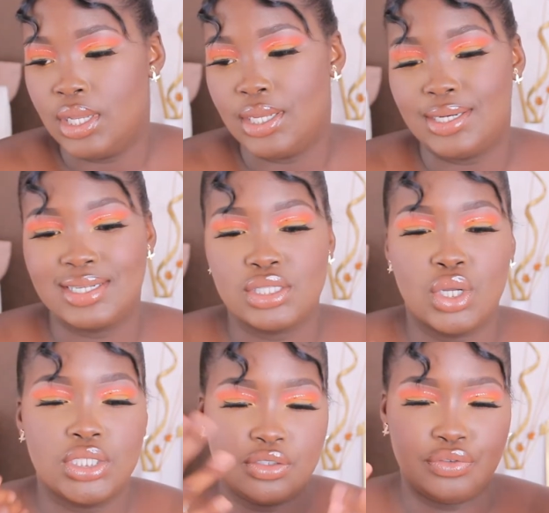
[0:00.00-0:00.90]
It does
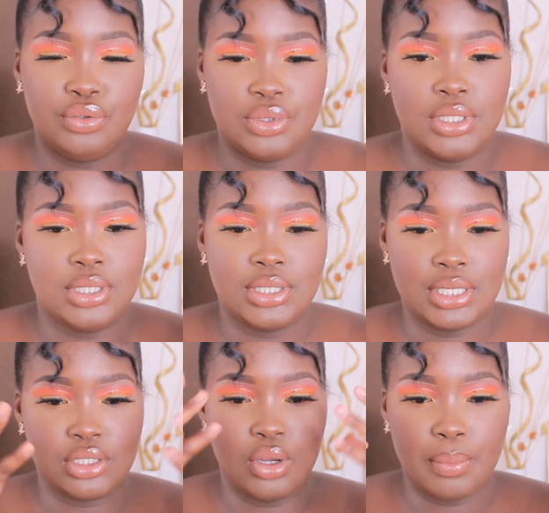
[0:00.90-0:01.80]
not diffuse it, it
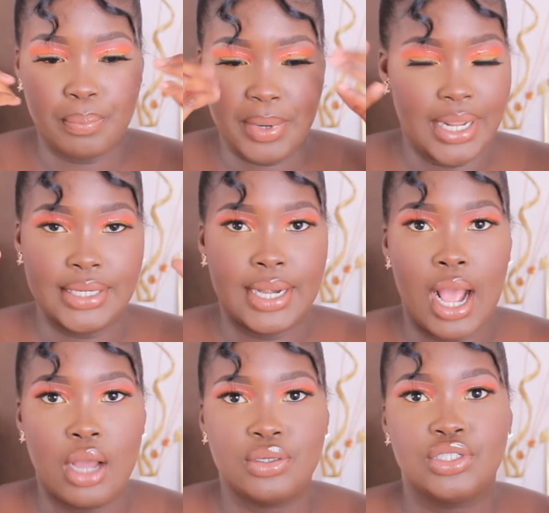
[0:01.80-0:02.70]
does not blend it
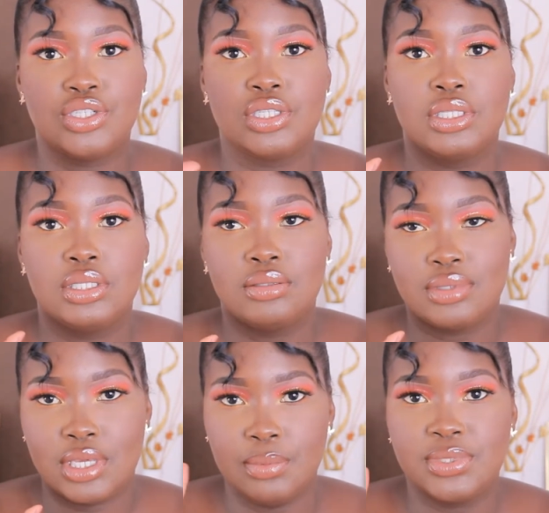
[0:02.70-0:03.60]
out, it just
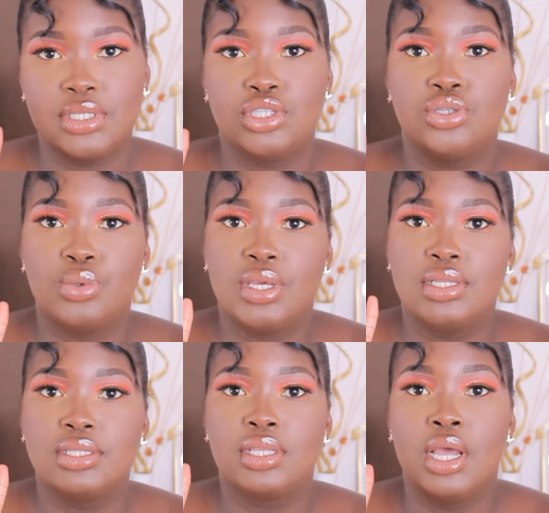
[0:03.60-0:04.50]
keeps it to
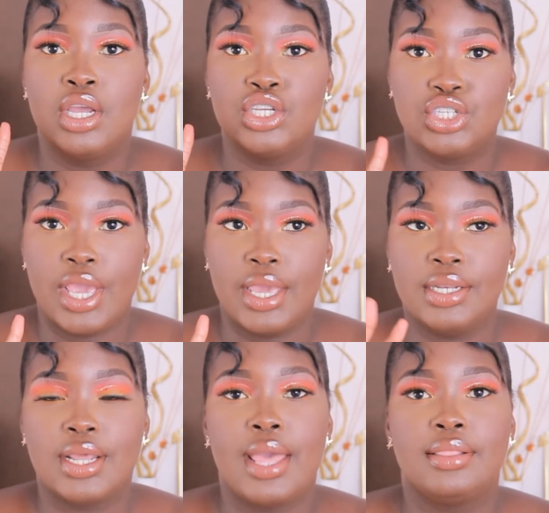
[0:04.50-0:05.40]
its
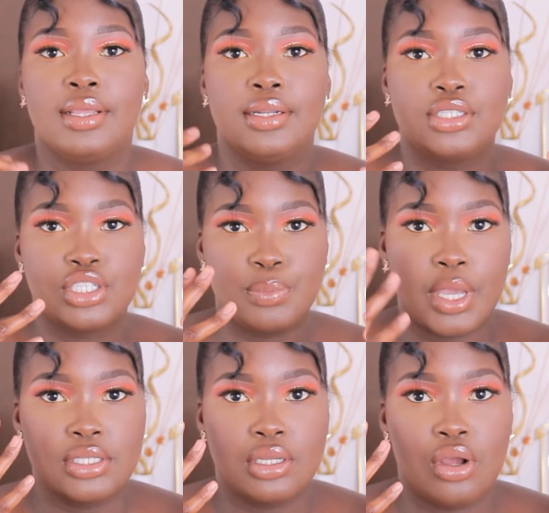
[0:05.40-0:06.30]
shade and then it just
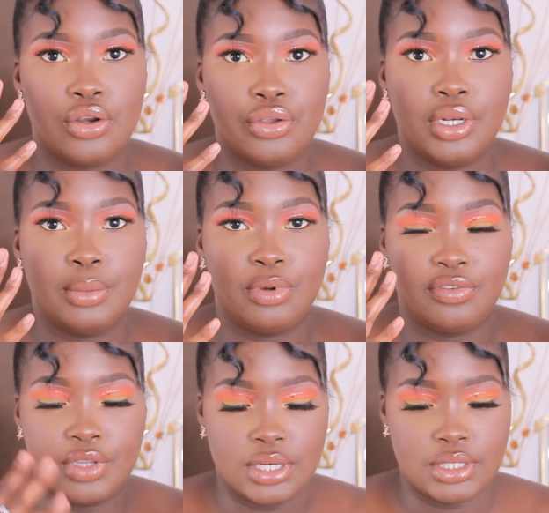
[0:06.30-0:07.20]
picks it on your lid
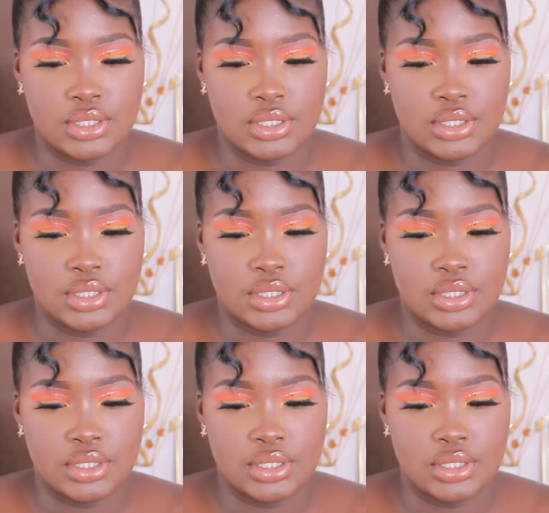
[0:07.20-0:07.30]
perfectly.